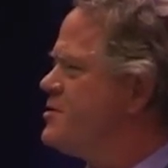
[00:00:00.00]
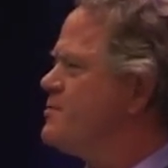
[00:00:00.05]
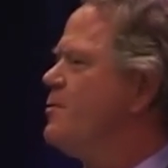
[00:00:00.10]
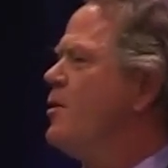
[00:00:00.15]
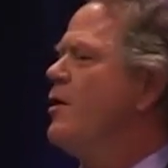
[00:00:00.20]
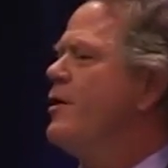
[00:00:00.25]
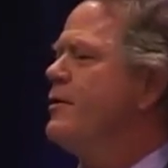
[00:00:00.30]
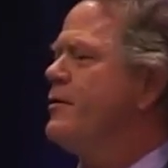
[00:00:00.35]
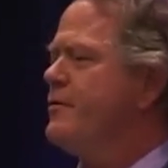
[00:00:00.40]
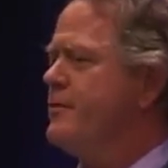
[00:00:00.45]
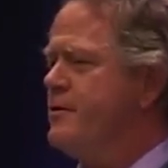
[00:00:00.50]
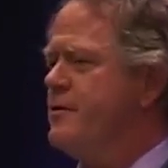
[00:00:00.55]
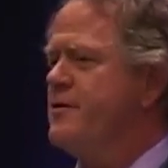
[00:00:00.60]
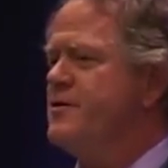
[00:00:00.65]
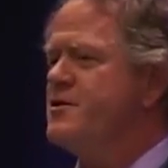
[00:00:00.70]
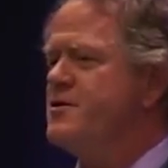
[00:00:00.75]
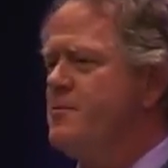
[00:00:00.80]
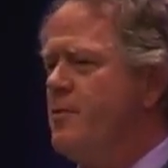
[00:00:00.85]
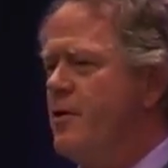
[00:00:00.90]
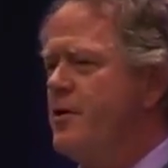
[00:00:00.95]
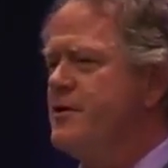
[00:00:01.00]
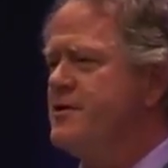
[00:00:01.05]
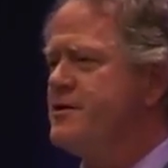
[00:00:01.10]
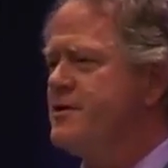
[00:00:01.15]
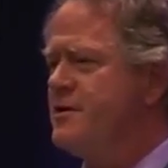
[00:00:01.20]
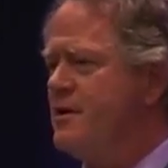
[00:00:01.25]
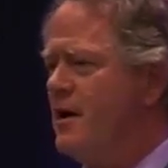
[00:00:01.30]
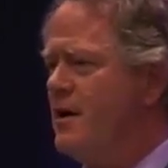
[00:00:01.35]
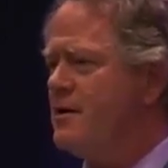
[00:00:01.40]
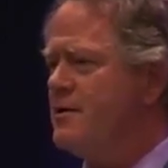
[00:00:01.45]
smarter than the
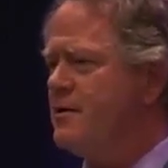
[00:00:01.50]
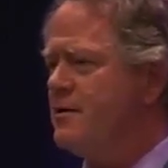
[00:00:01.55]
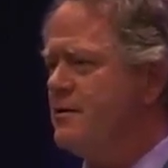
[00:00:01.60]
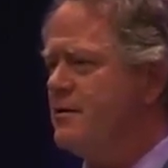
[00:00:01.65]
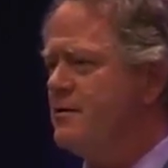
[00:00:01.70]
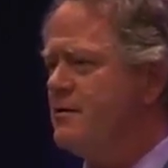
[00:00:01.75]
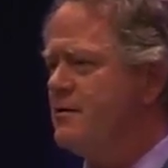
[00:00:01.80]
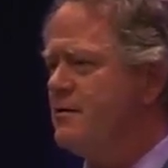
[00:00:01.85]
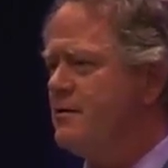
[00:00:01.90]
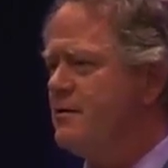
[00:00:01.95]
smartest doctor.